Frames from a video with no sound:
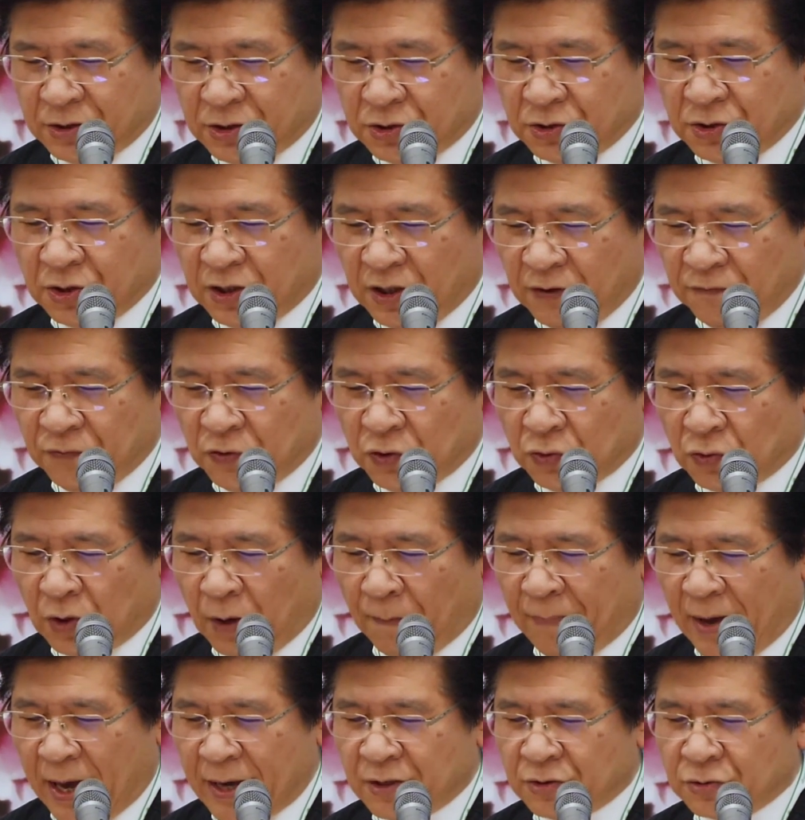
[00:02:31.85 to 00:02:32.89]
To give you a
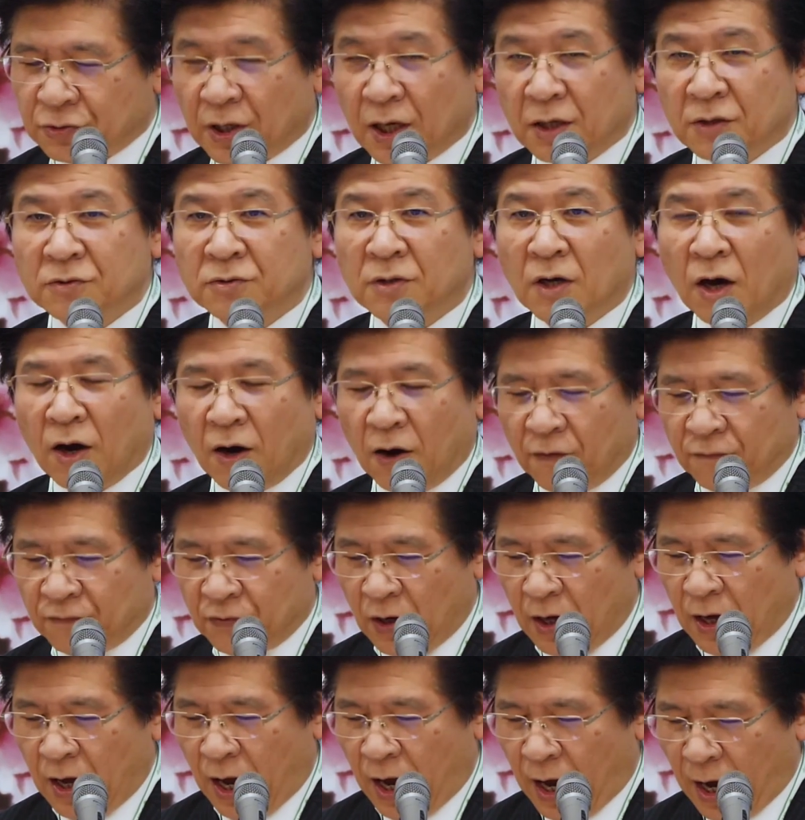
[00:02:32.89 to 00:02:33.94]
background of
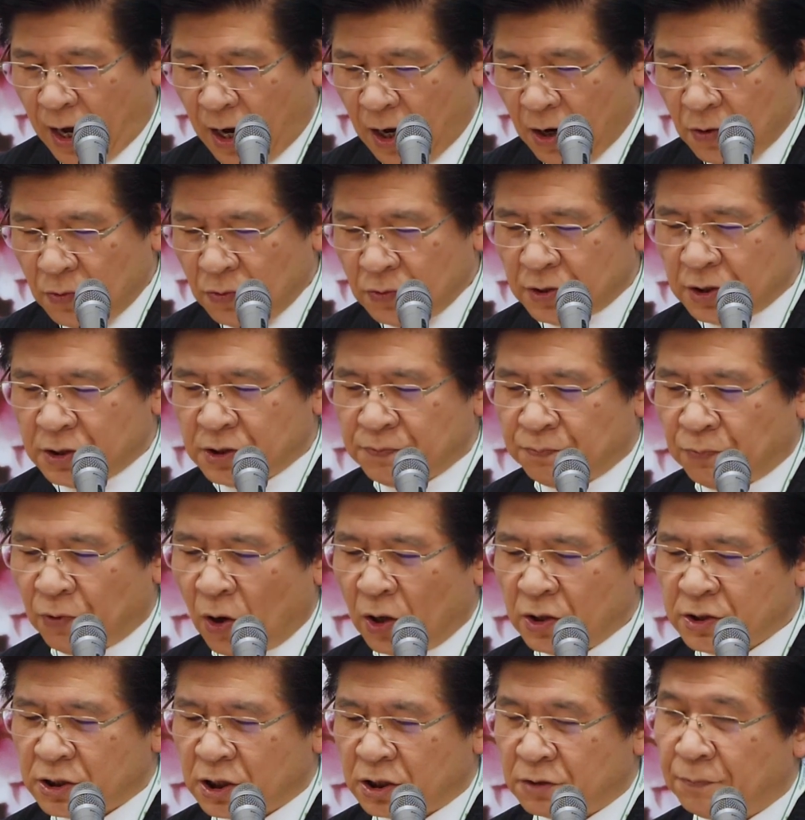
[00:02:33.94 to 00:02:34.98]
how this
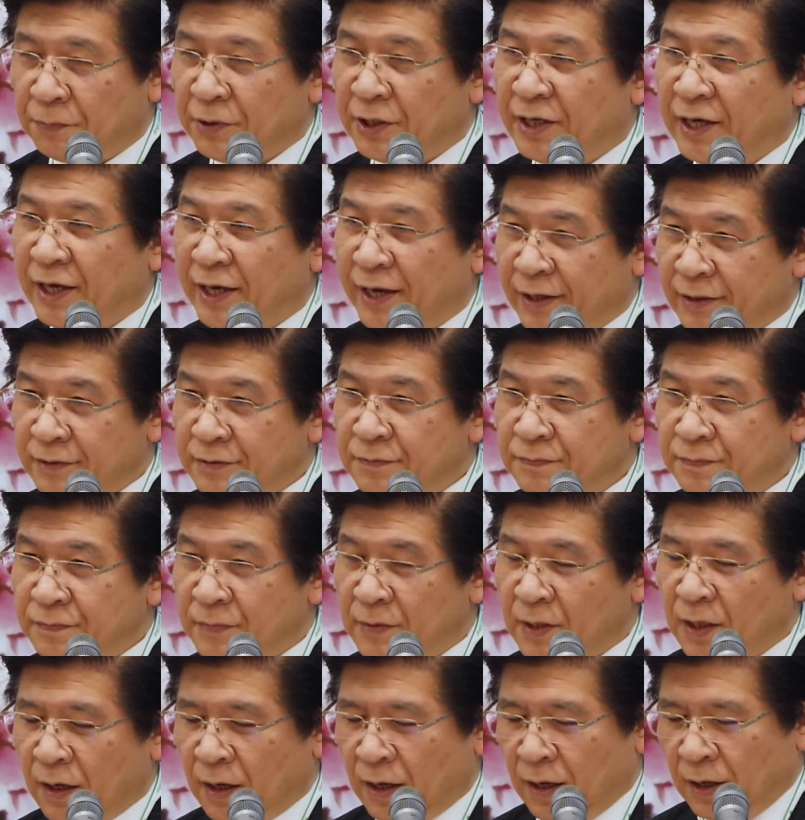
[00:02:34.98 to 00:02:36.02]
project began,
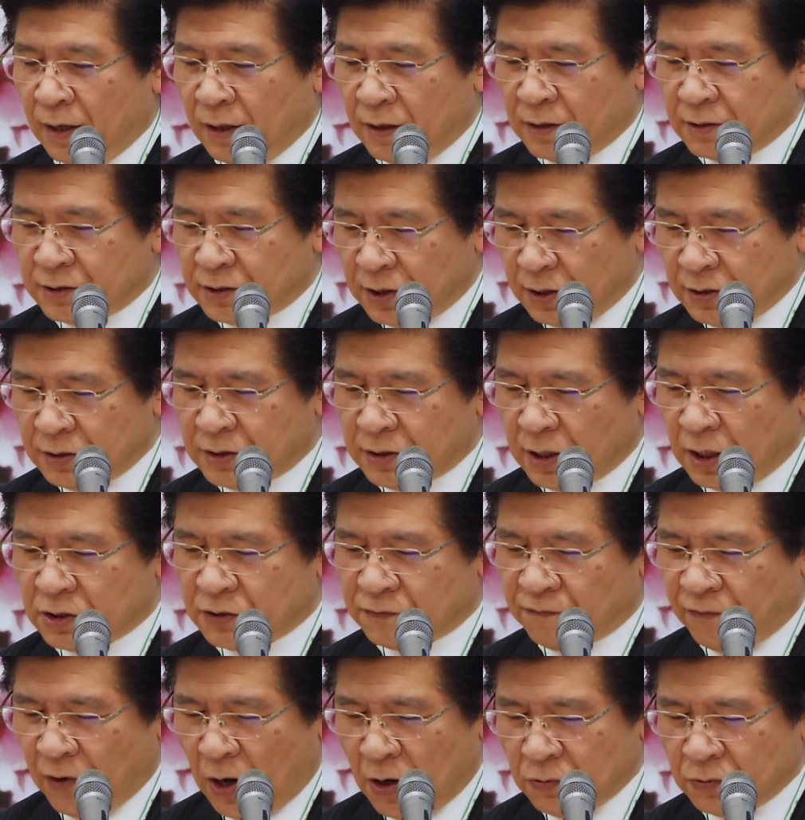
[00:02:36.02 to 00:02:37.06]
since
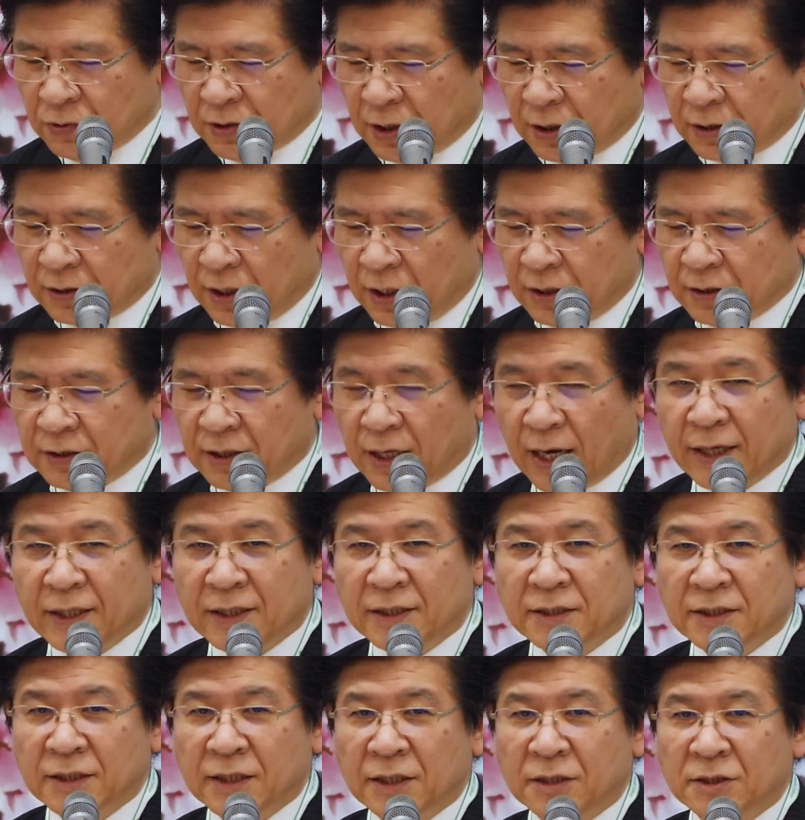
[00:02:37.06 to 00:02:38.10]
its founding in
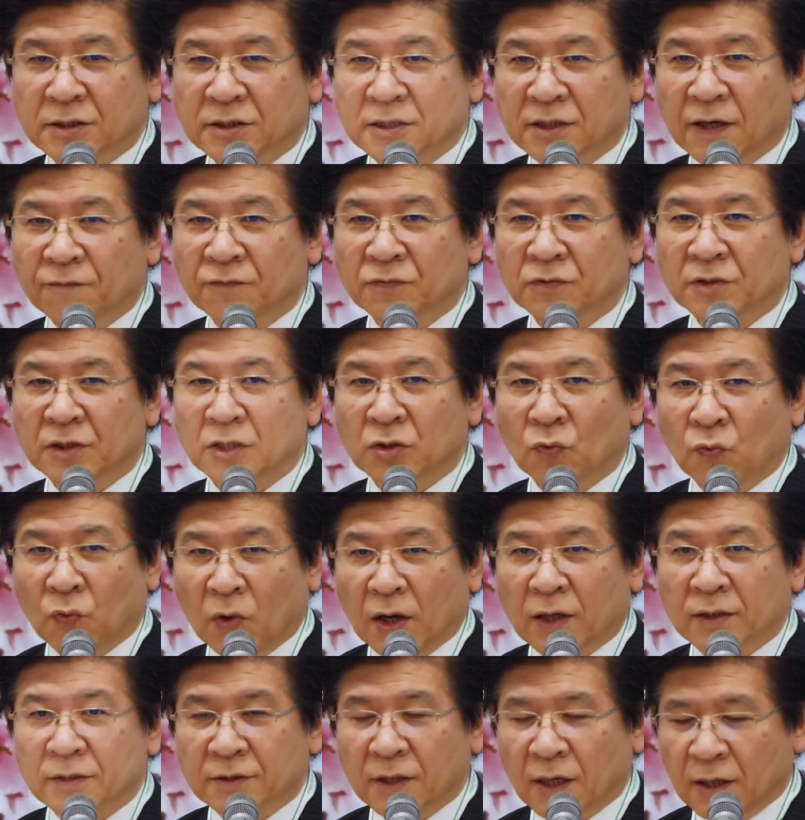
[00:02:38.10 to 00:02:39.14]

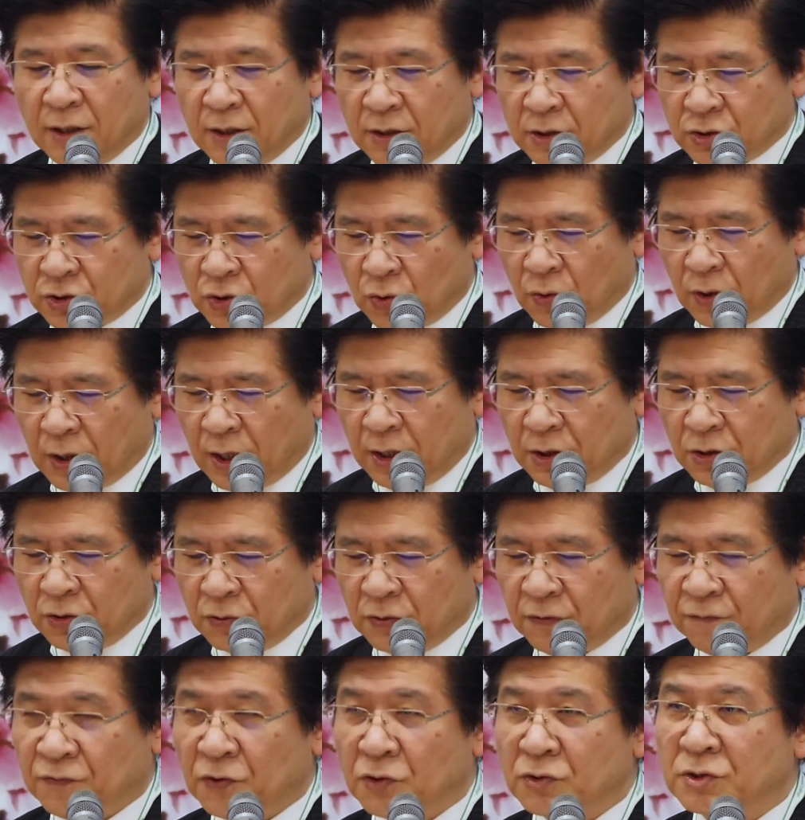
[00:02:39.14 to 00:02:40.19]
1971, Soka
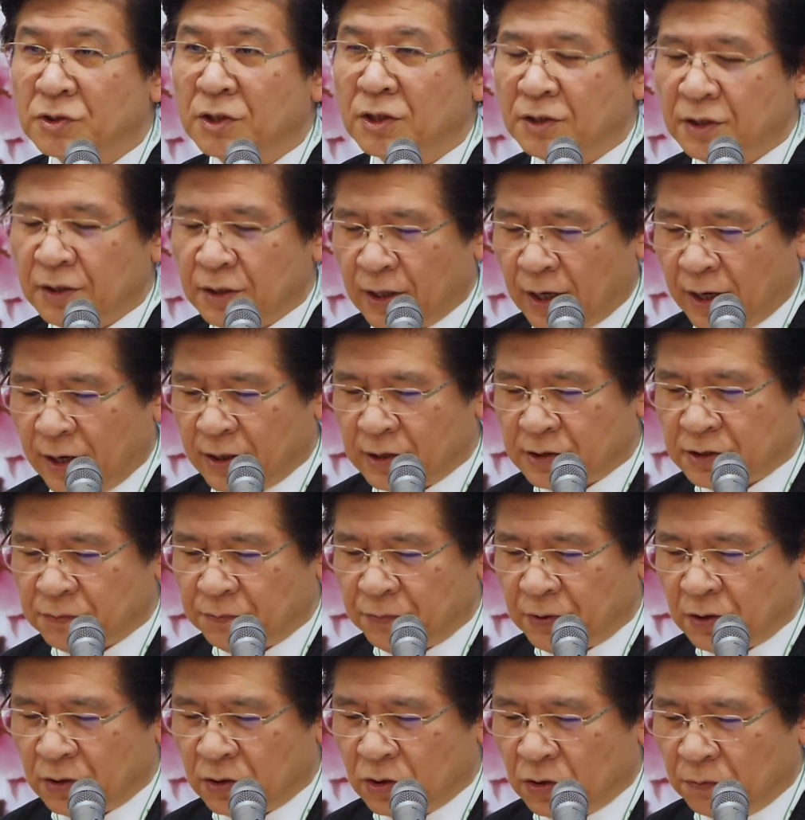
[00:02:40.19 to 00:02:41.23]
University has
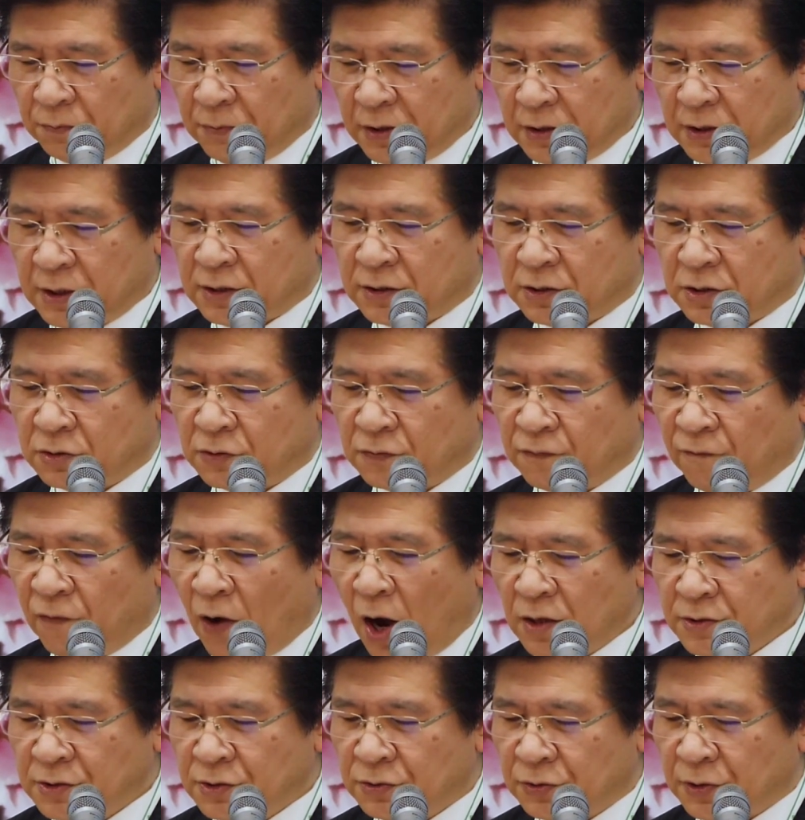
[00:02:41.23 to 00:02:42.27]
been committed to
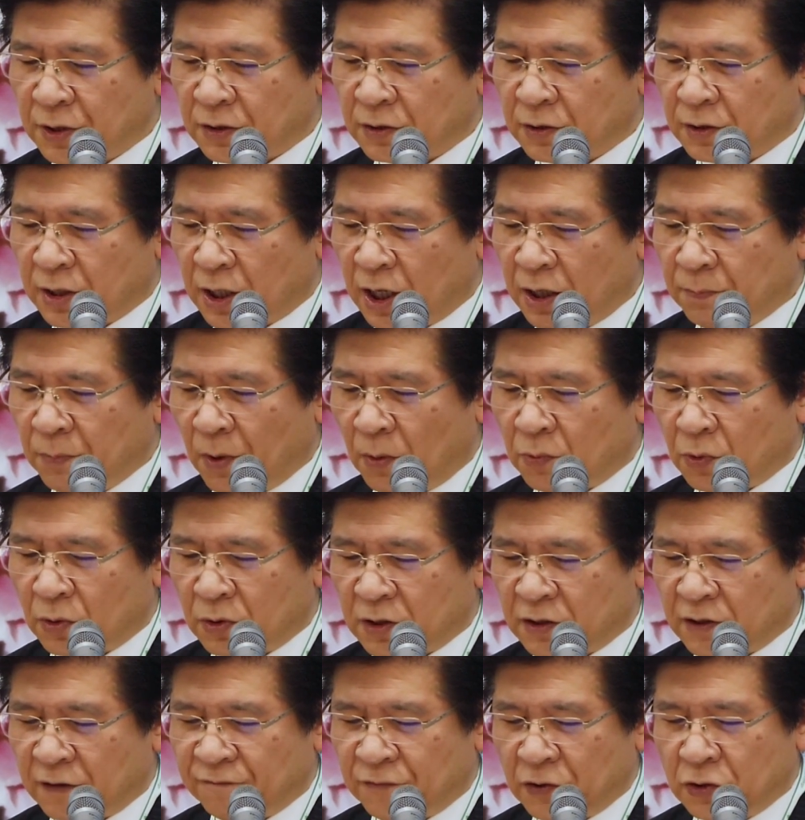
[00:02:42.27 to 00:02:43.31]
fostering capable
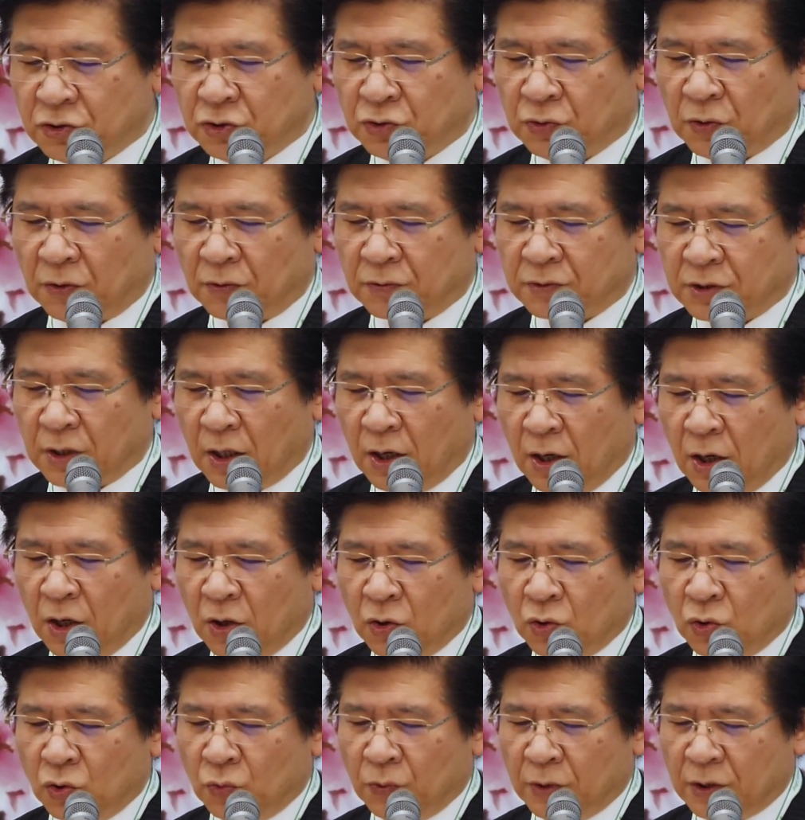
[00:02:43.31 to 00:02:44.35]
individuals
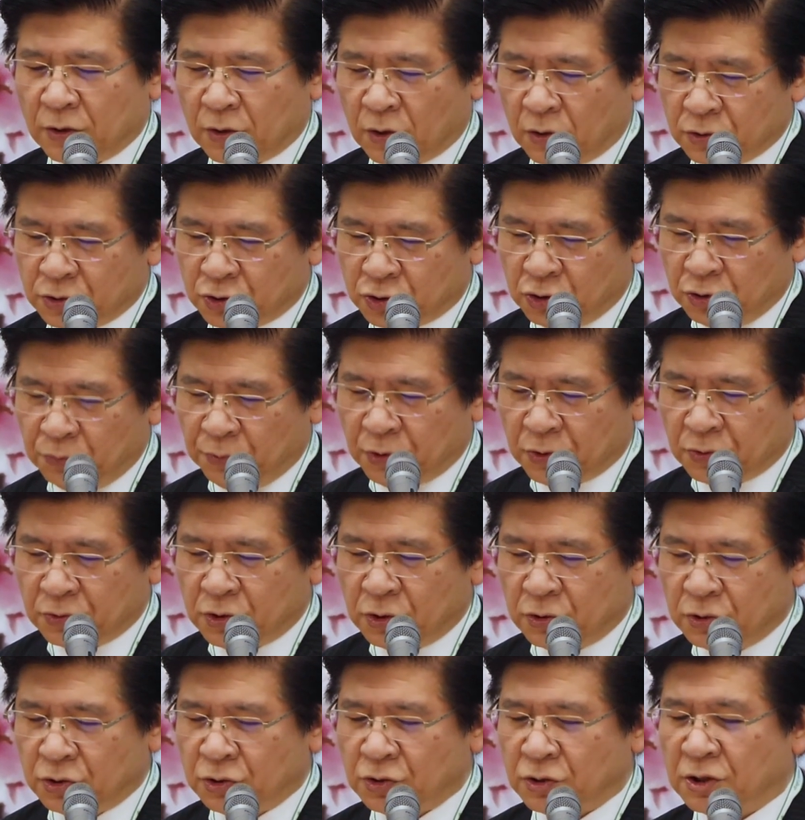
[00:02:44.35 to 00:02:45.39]
who will
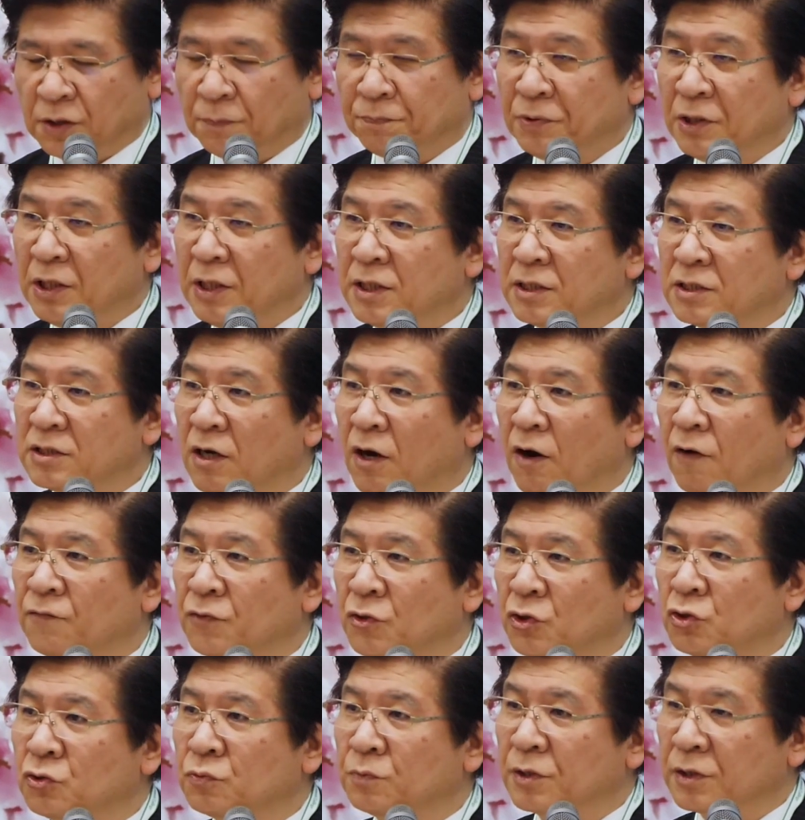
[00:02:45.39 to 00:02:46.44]
contribute to the peace of
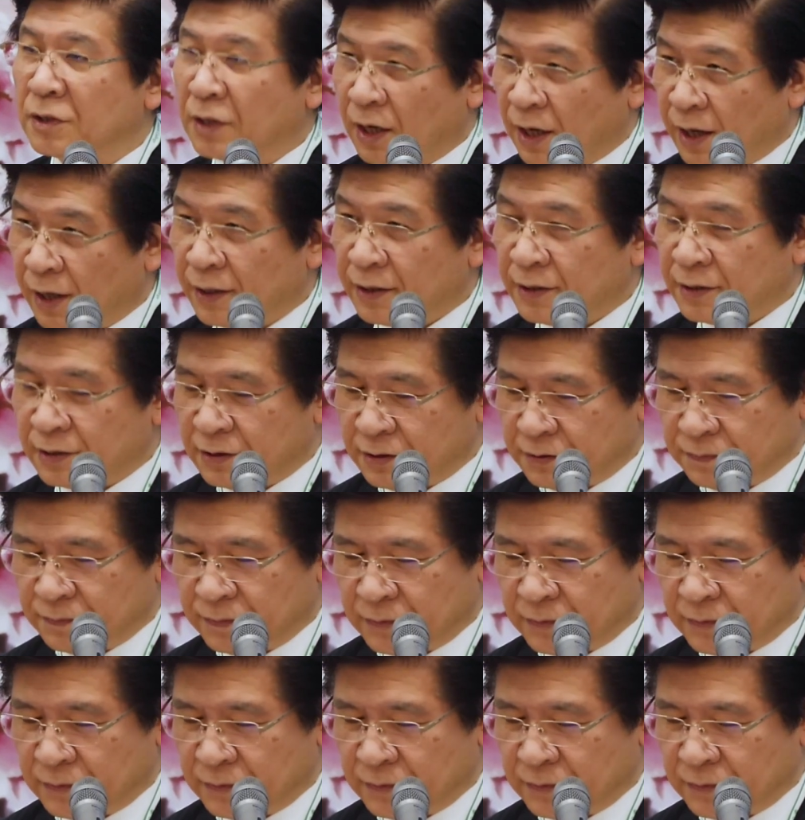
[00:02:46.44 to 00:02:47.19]
humankind.